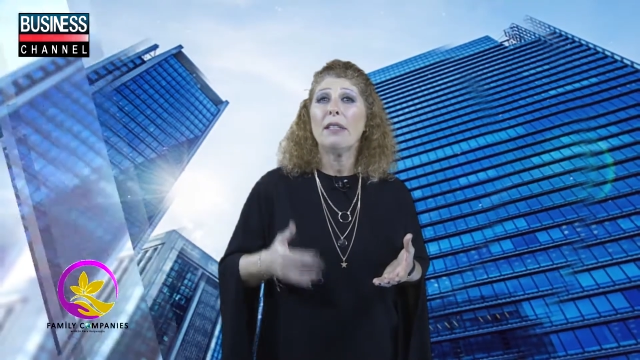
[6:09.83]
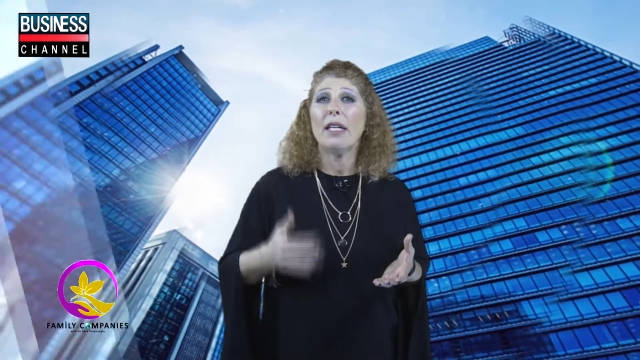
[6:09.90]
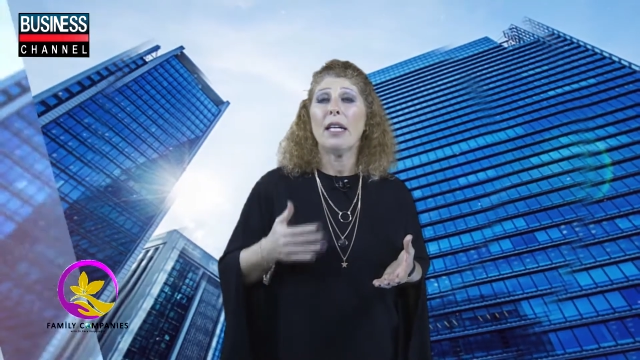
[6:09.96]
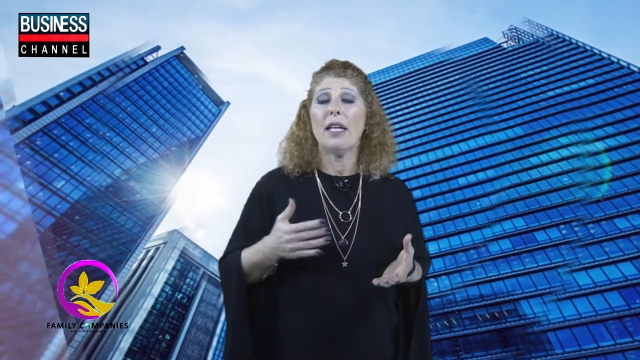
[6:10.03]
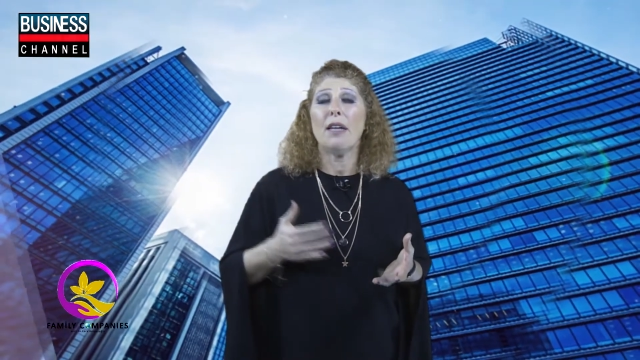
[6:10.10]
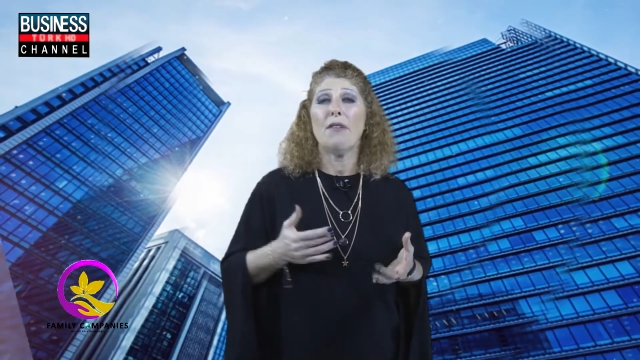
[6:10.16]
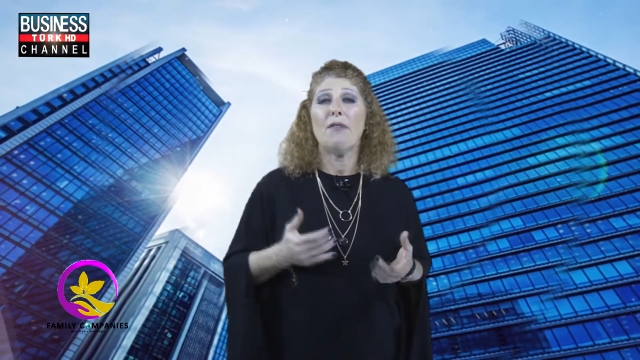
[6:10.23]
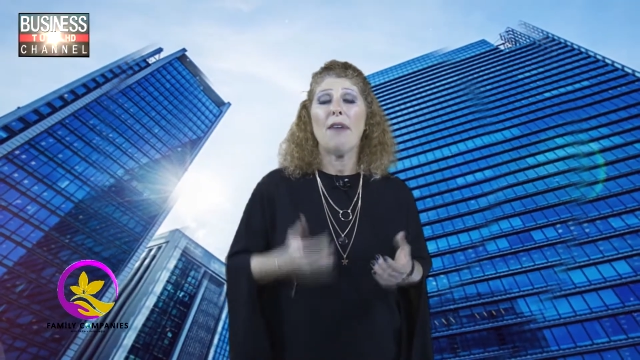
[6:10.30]

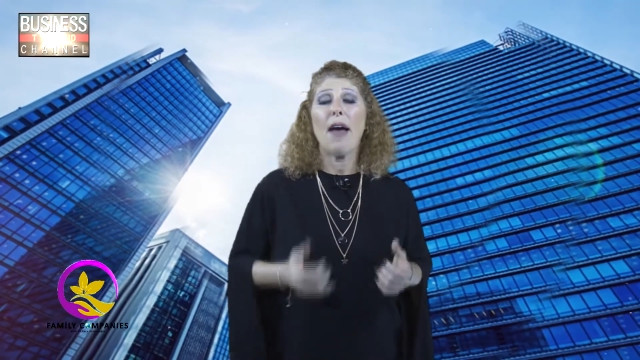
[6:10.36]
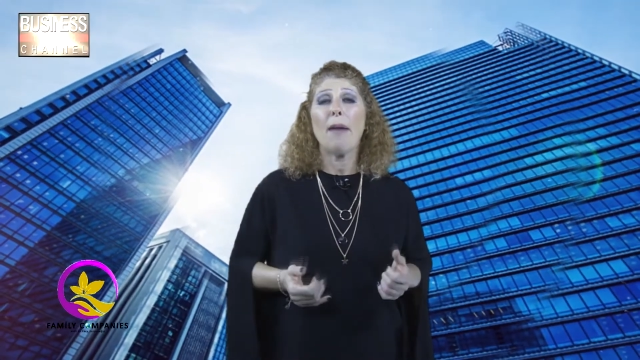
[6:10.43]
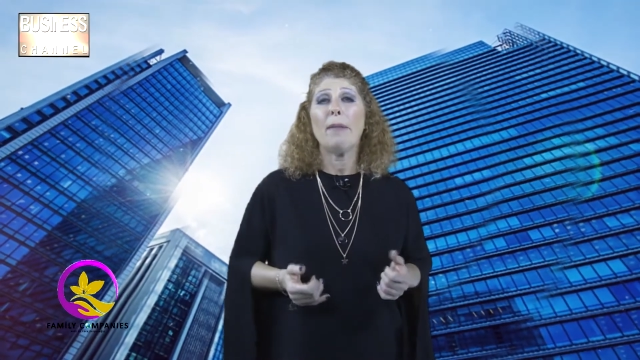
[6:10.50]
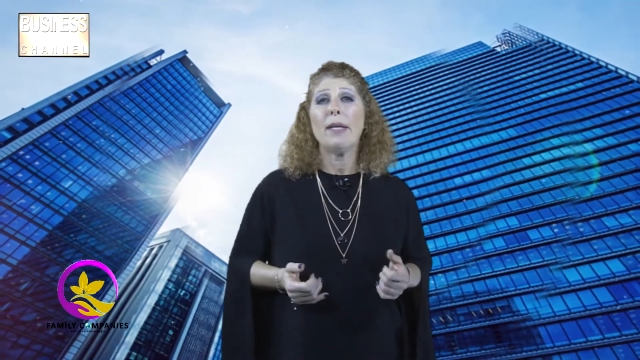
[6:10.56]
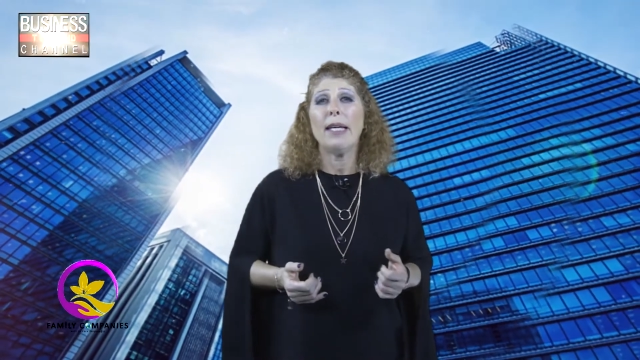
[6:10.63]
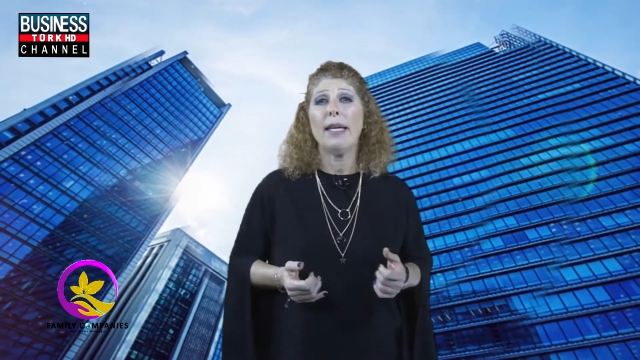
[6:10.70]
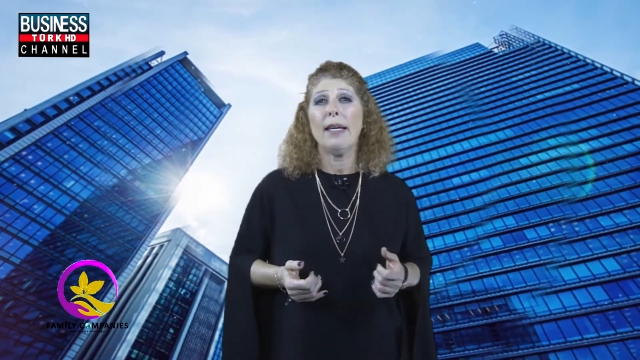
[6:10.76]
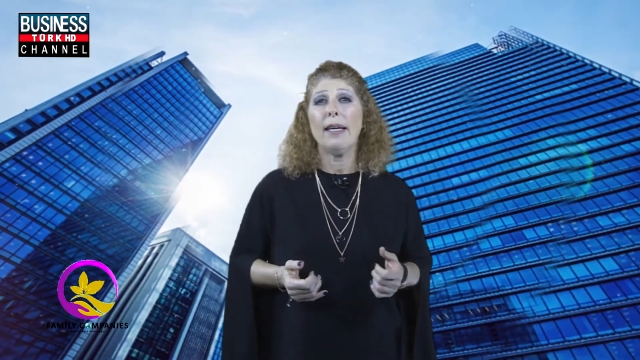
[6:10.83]
in
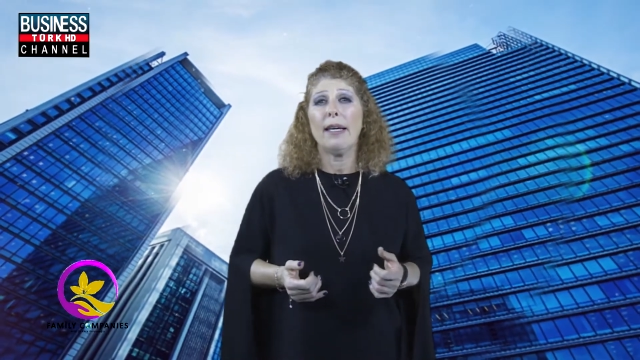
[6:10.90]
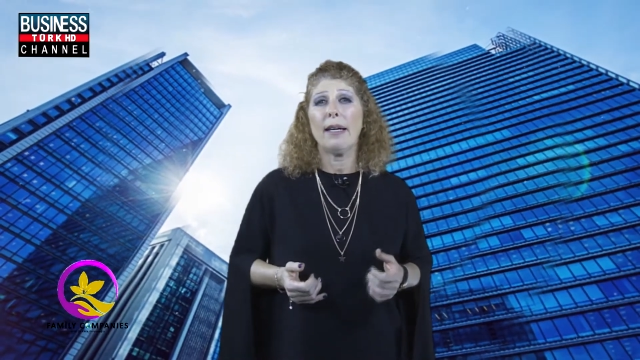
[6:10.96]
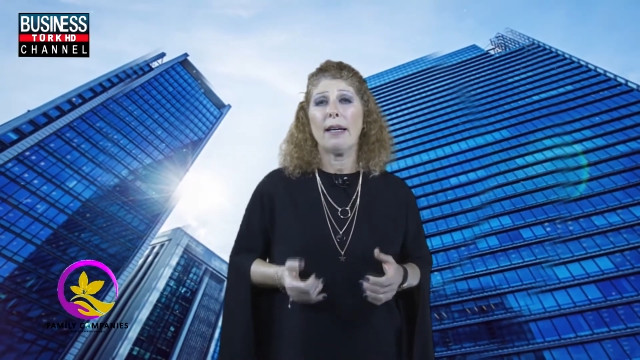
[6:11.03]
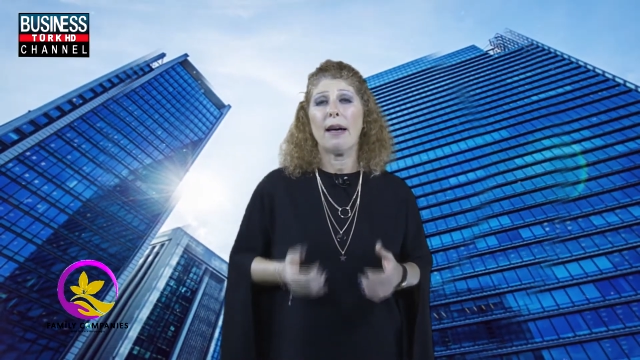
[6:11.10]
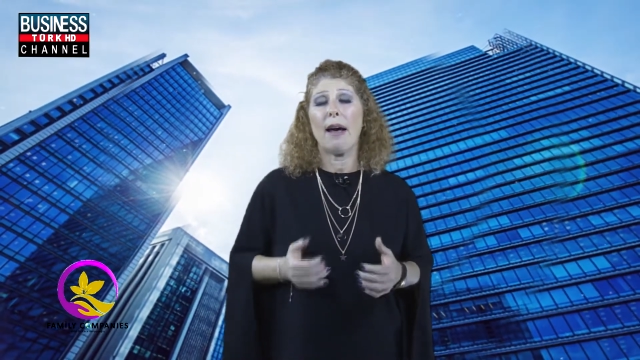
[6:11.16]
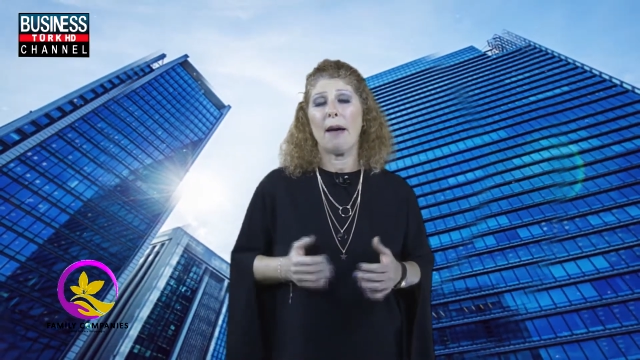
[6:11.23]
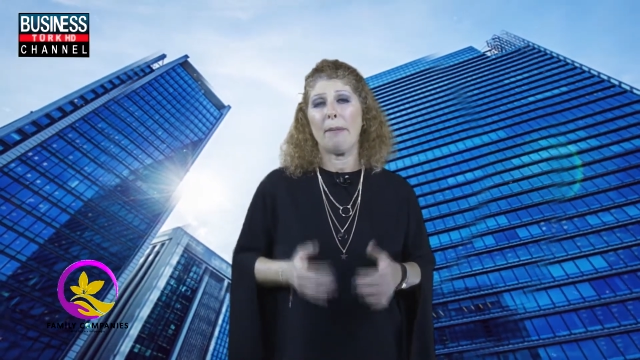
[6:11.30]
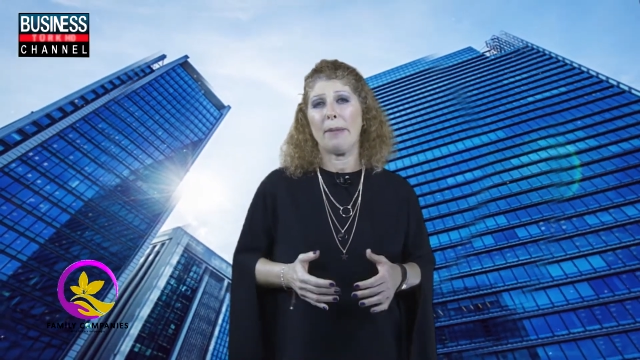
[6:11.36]
family
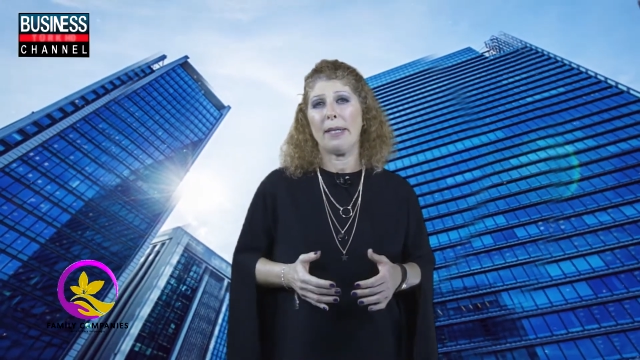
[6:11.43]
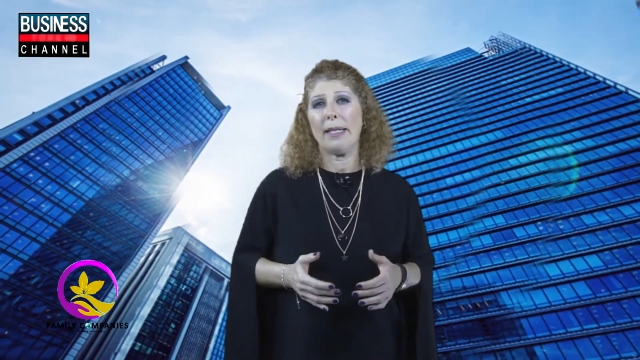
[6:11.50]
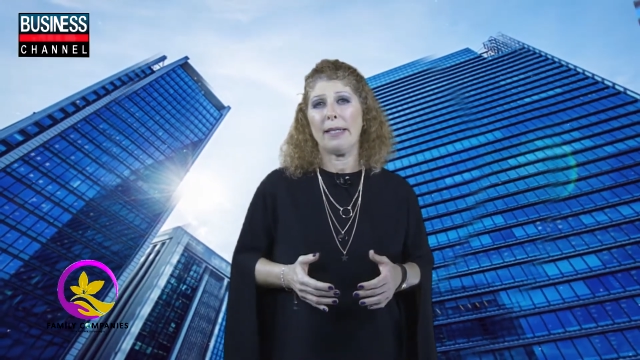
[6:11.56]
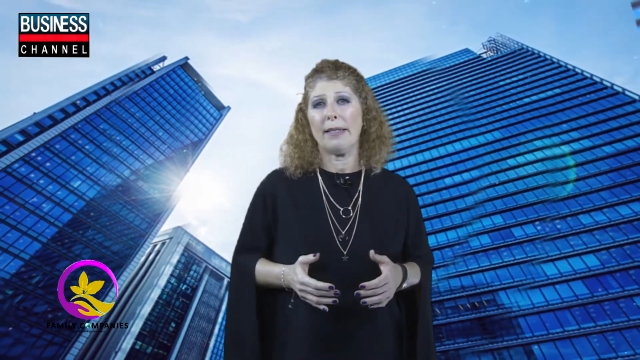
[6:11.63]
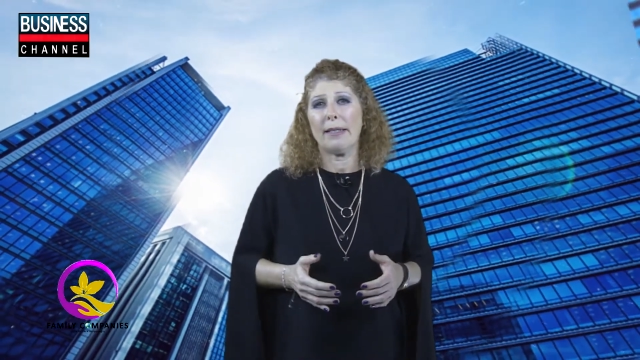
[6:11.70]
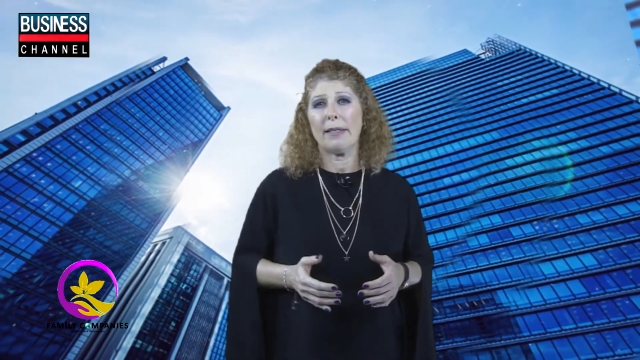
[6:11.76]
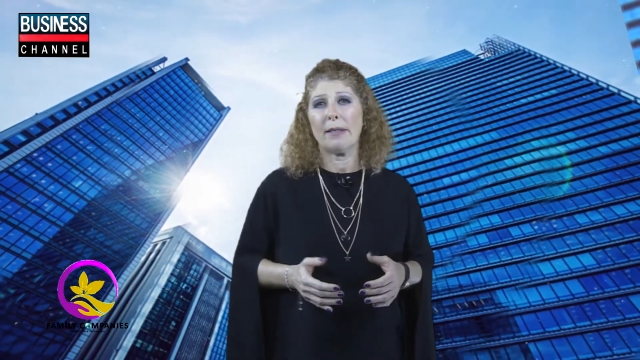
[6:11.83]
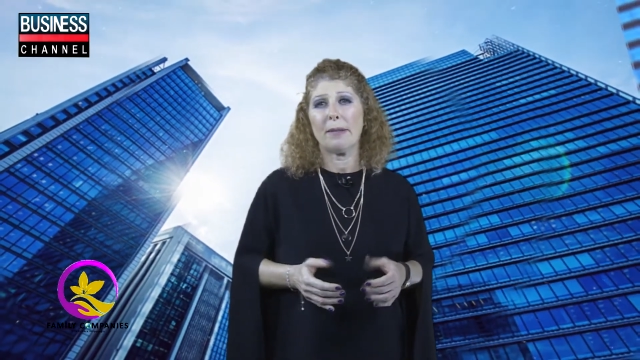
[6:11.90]

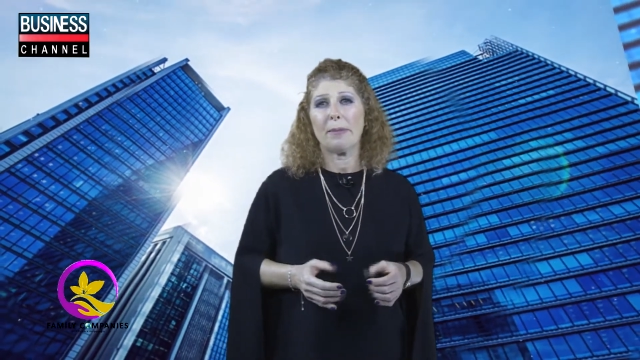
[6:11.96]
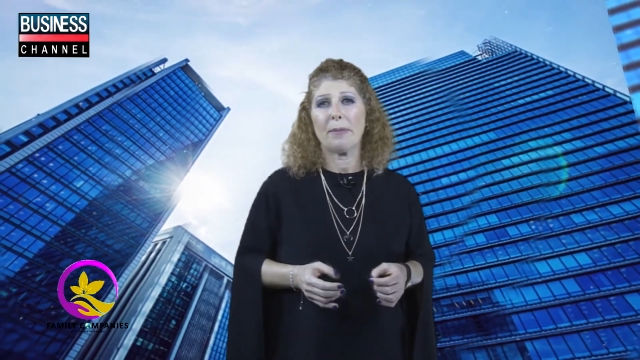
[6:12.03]
companies.